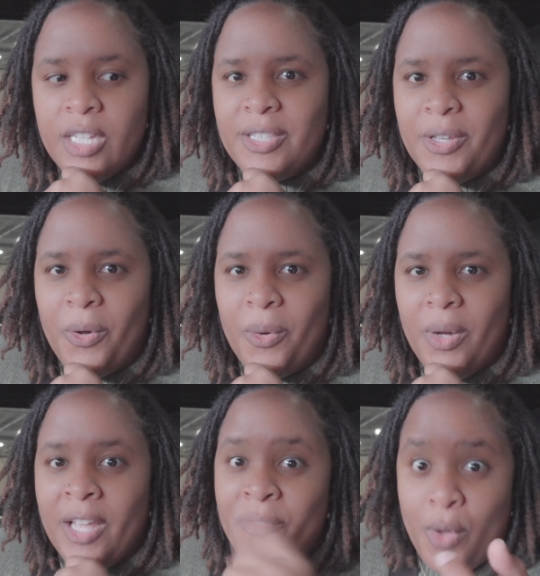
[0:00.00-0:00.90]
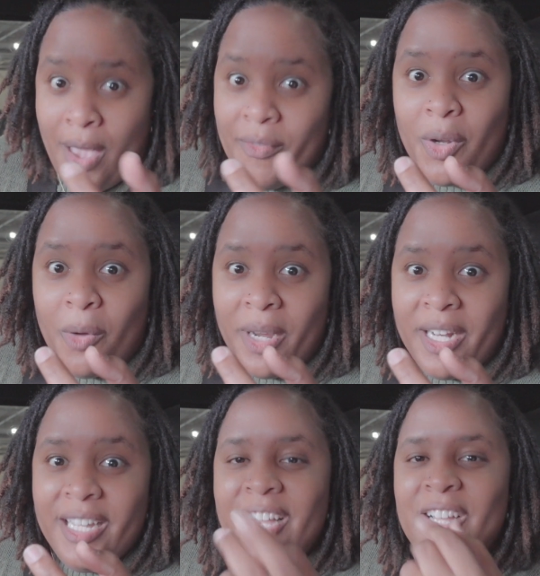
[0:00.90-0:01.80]
So if you haven't
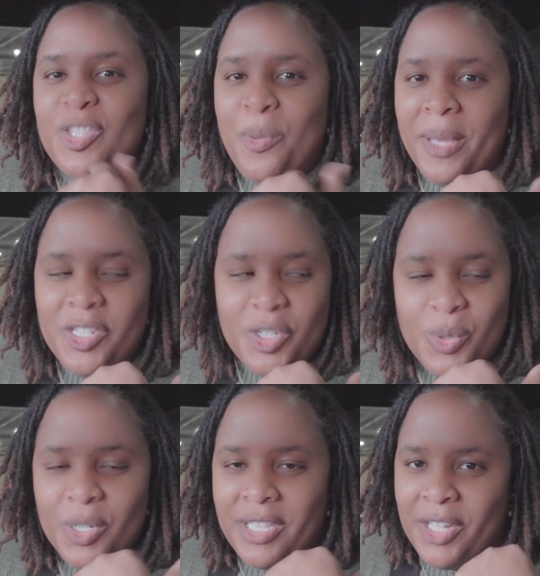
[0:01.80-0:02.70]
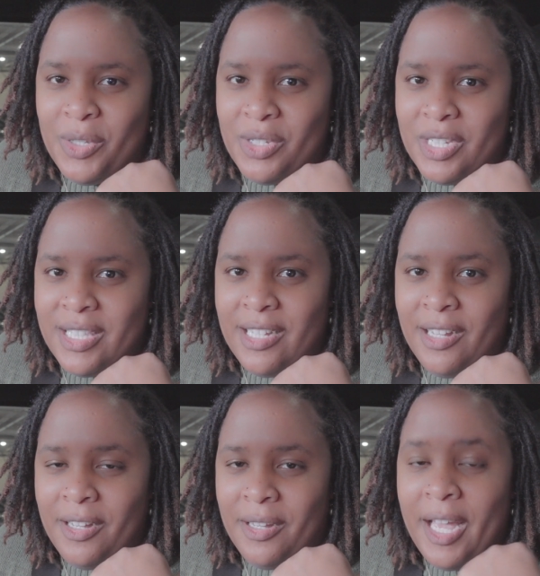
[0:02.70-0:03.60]
already, so make sure that you just
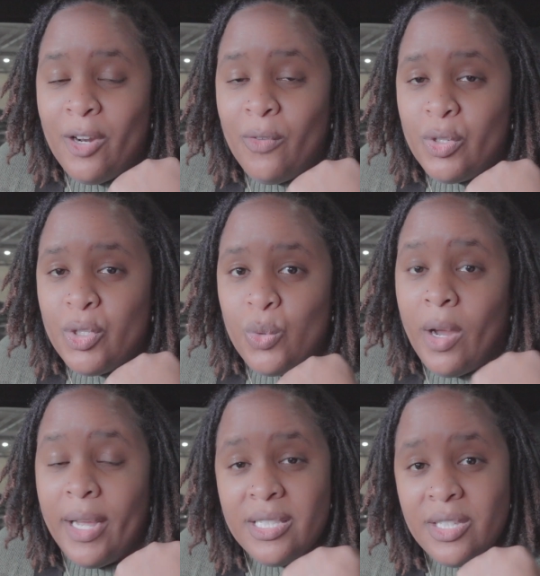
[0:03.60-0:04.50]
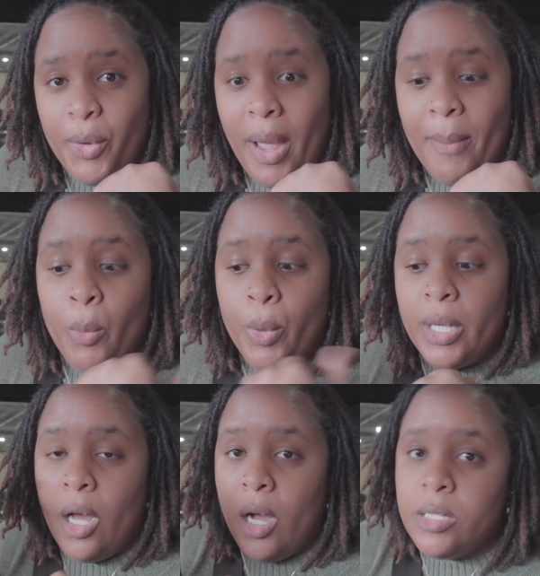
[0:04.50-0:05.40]
head over to our Instagram, and we're
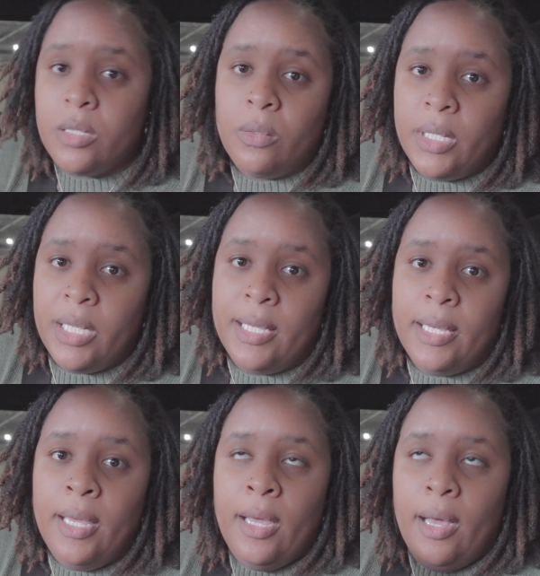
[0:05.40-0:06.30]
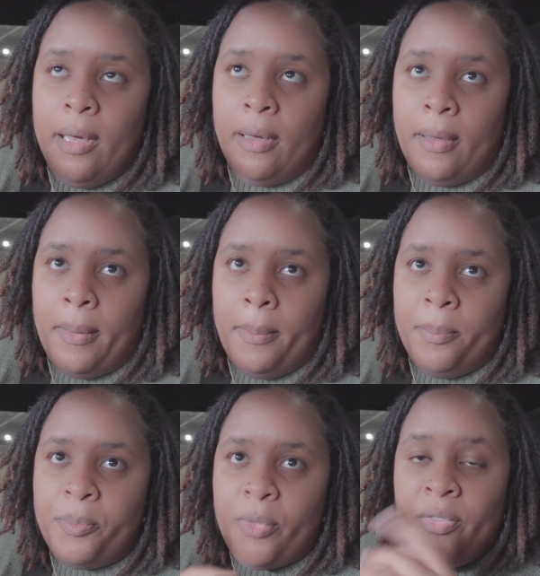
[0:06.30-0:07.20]
gonna also link
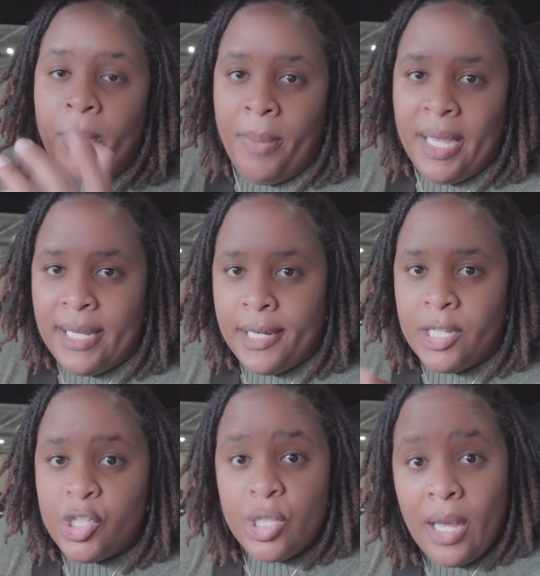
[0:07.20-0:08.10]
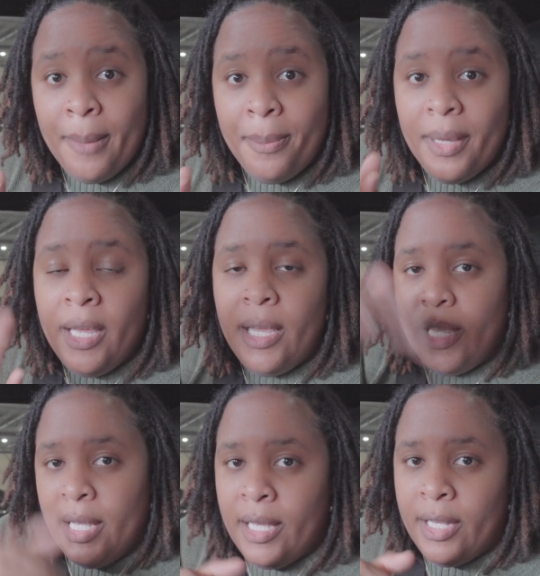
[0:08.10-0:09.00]
the bandana shop
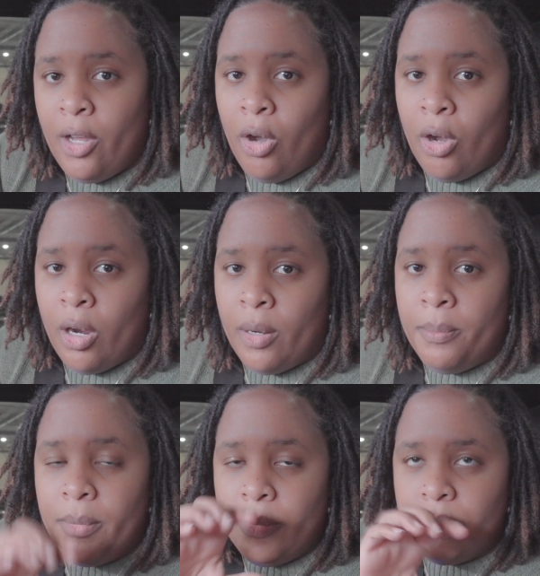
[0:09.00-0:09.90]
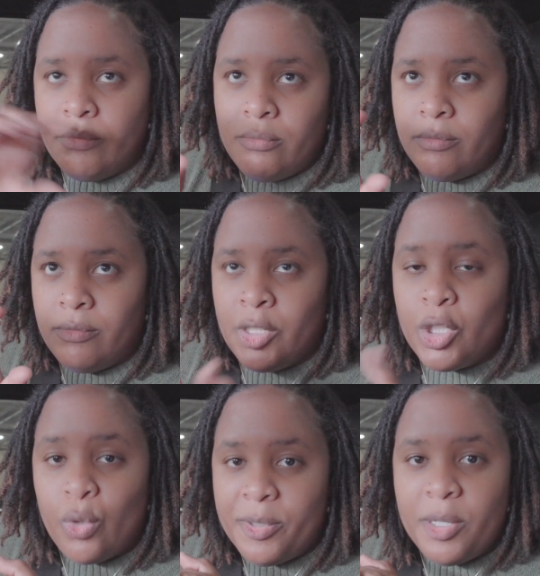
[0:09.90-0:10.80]
in our
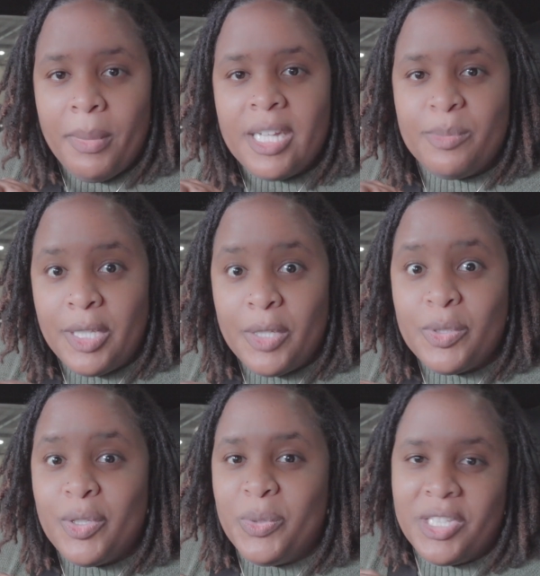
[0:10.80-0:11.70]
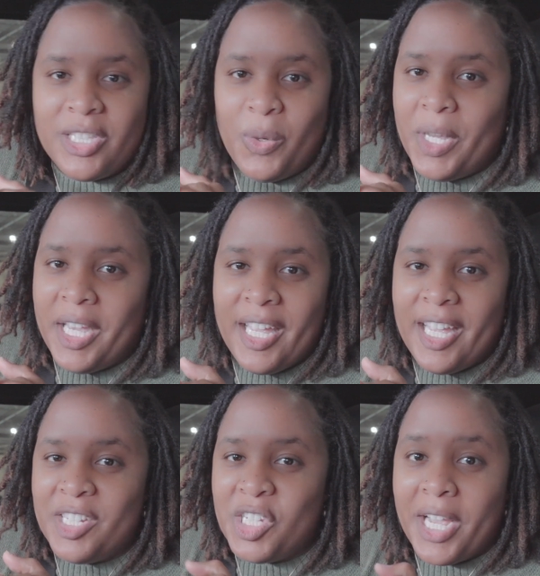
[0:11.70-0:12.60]
description box below. So just go ahead
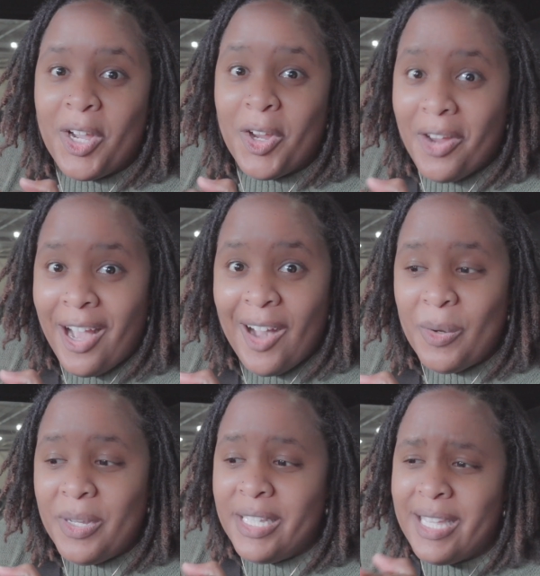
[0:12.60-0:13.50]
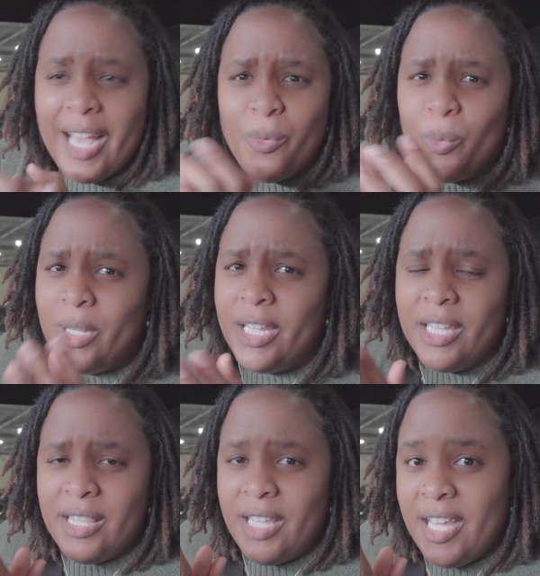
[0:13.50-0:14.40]
and check her out. Had really good
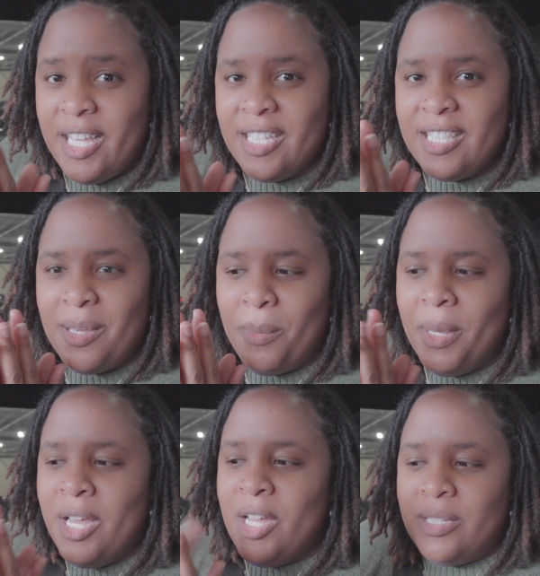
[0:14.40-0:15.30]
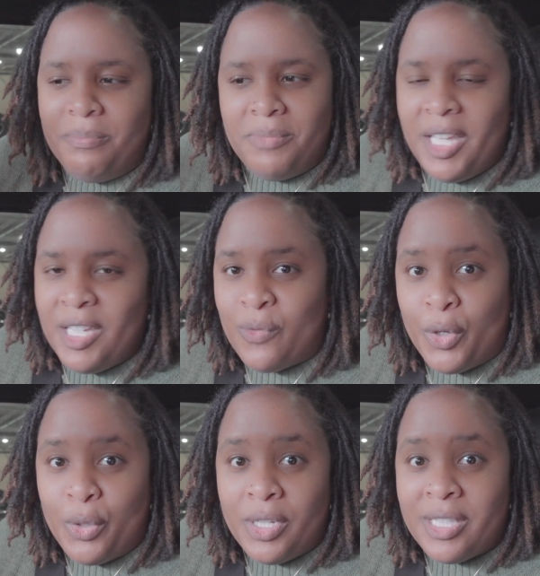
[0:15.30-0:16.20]
things, some things for
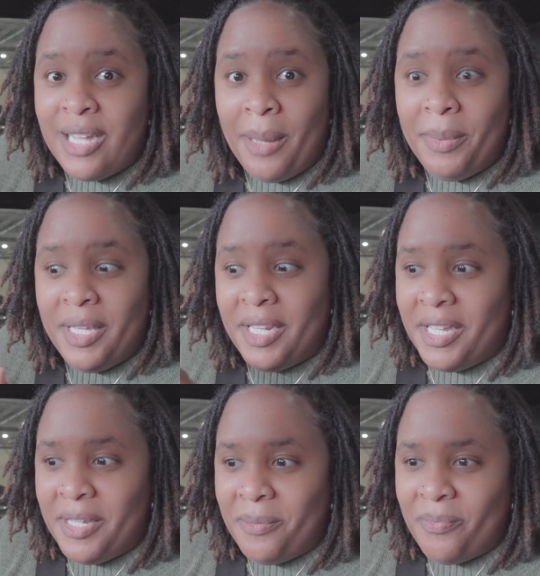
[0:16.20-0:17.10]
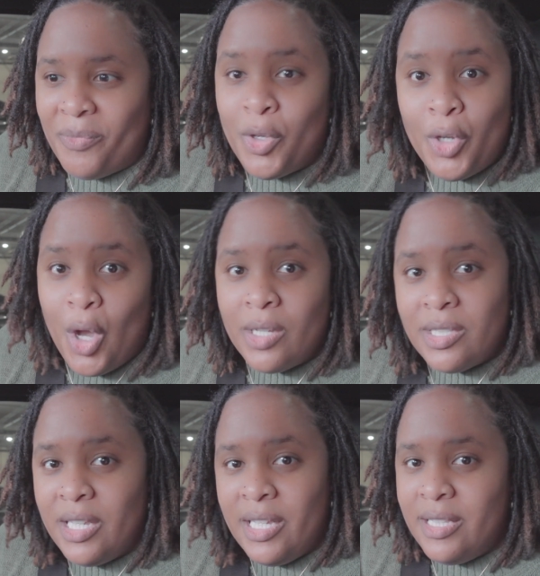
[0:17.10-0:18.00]
you to stop eating your dogs to
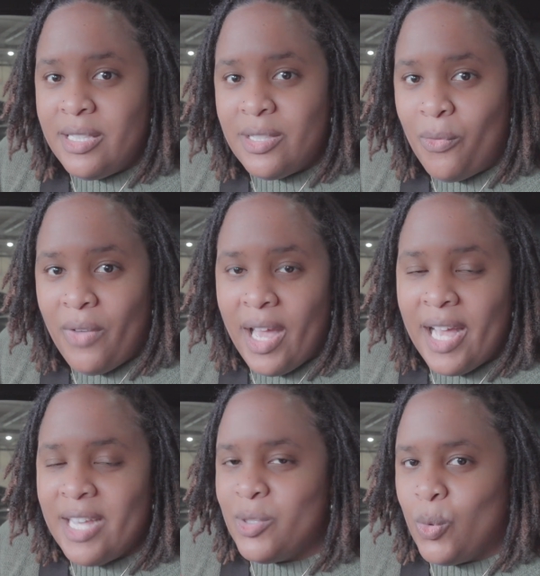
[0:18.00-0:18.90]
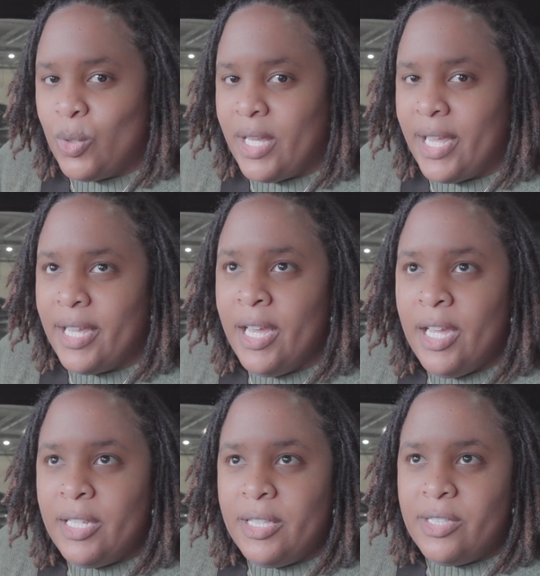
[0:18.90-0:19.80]
eat so fast, or like
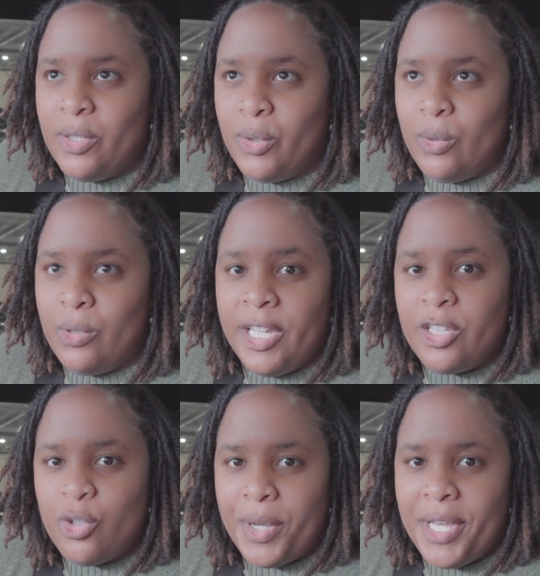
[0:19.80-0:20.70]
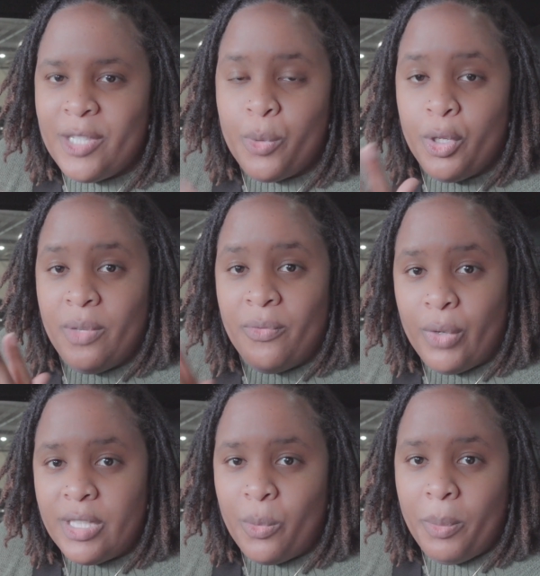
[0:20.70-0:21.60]
these little lick trays where you can
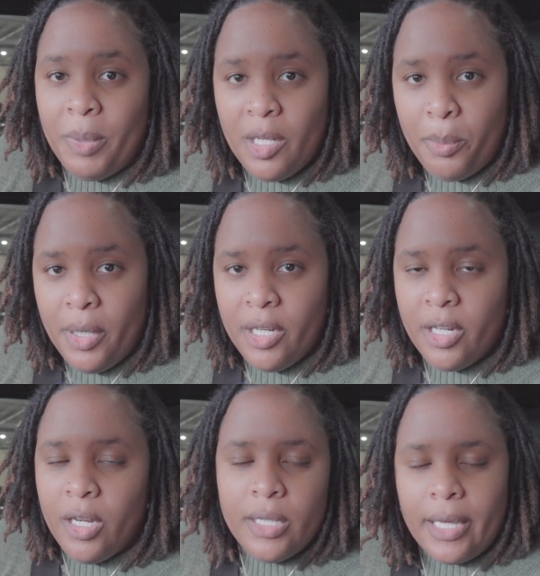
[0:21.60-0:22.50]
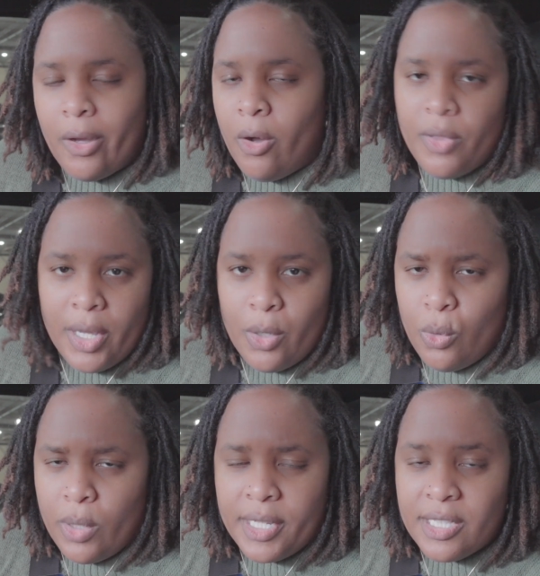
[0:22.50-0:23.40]
freeze them with peanut butter, like all that cool
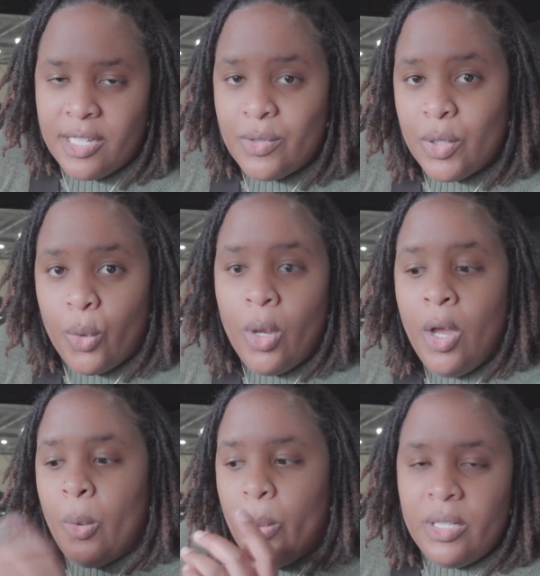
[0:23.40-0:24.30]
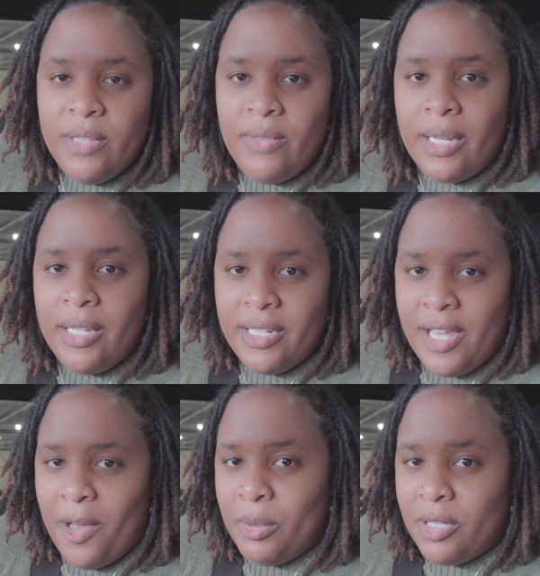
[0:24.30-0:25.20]
kind of stuff. So we'll leave that link
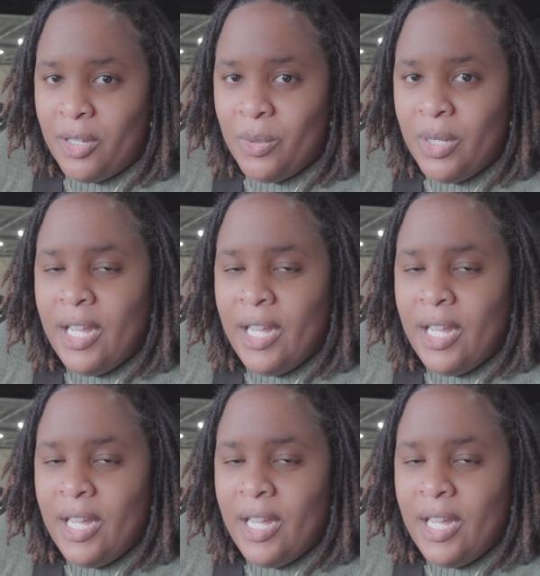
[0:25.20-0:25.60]
down below.